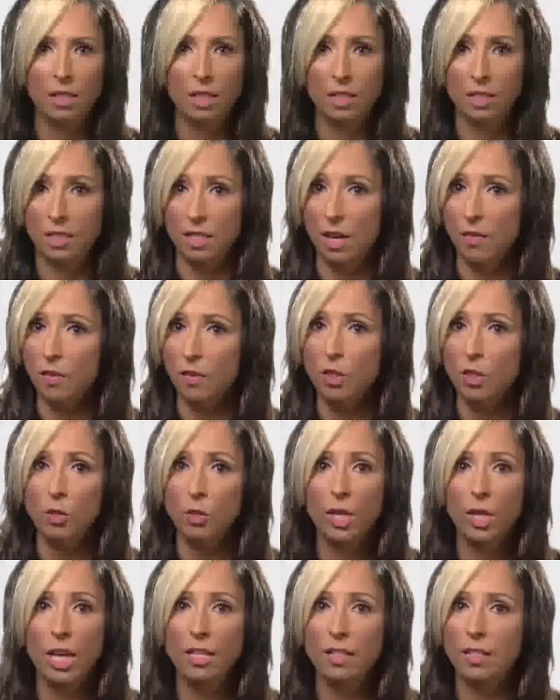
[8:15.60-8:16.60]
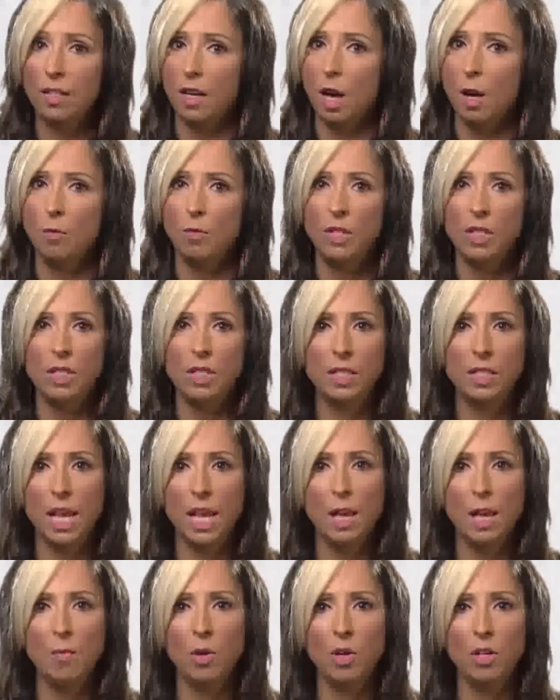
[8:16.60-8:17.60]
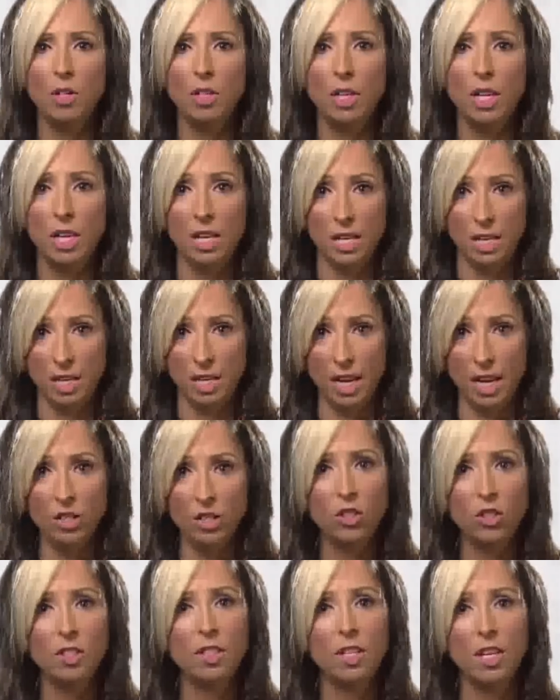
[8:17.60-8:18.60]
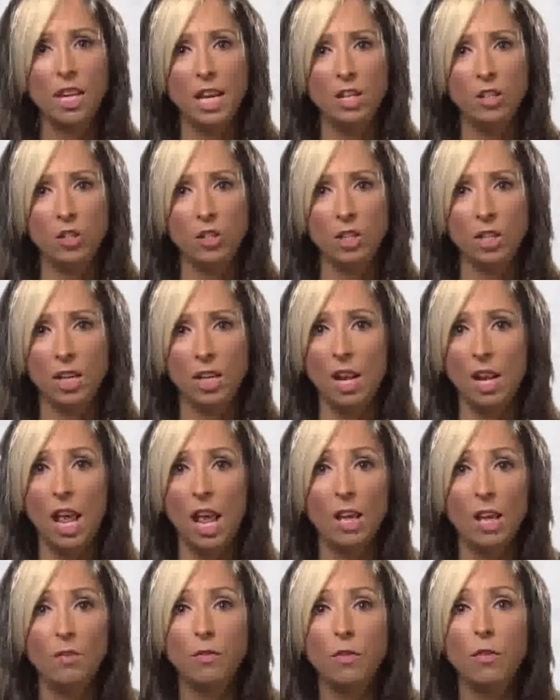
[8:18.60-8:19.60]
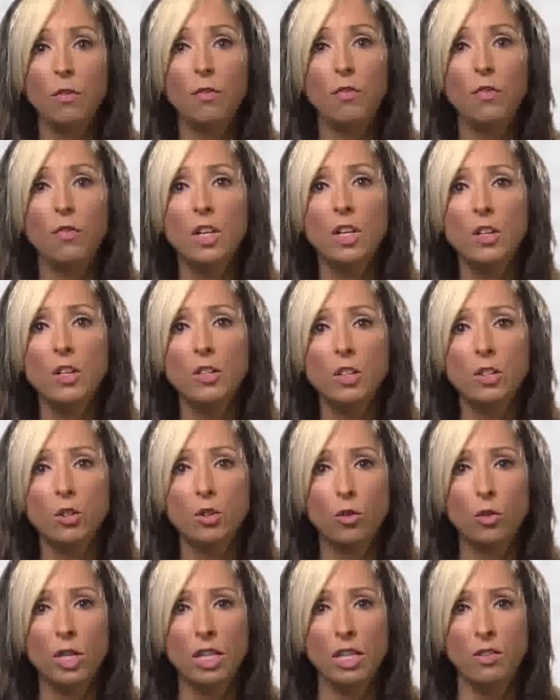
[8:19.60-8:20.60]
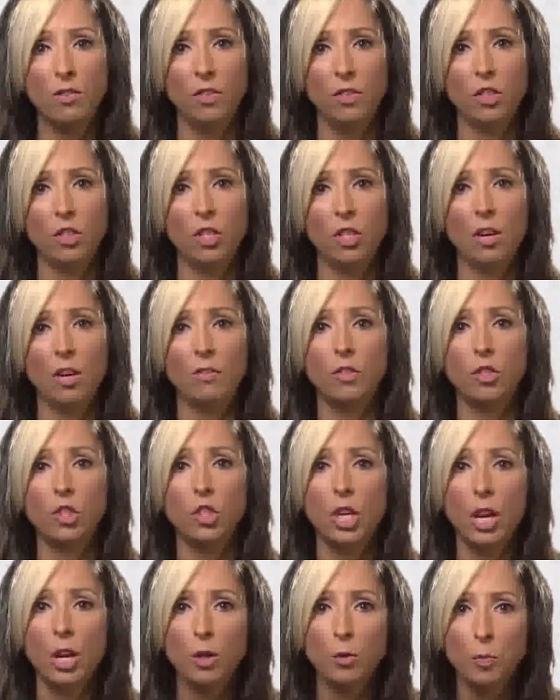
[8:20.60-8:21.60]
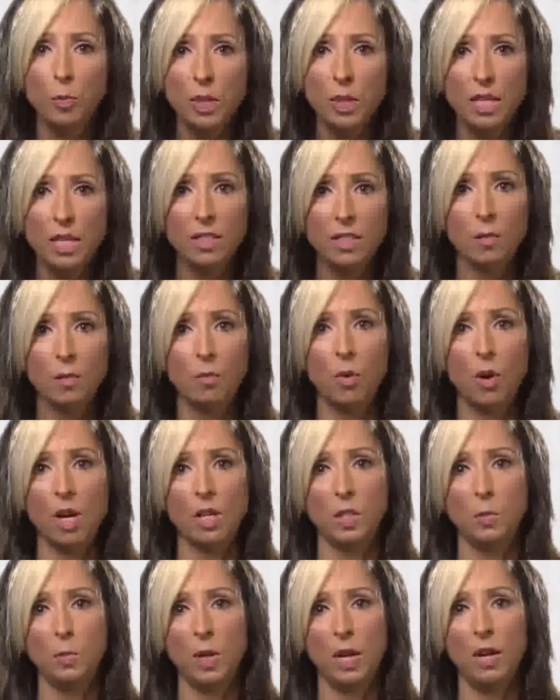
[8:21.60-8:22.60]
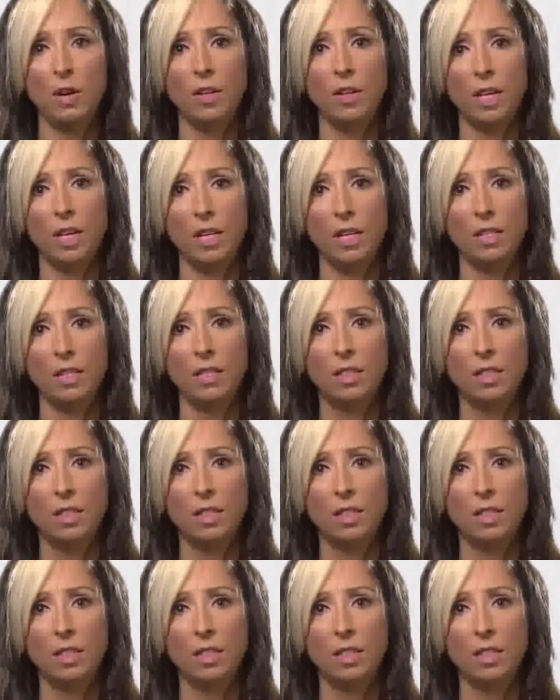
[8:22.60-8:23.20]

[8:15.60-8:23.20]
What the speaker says: It's never too late to come to the table, nation to nation, and fulfill the treaty vision of shared peace and prosperity.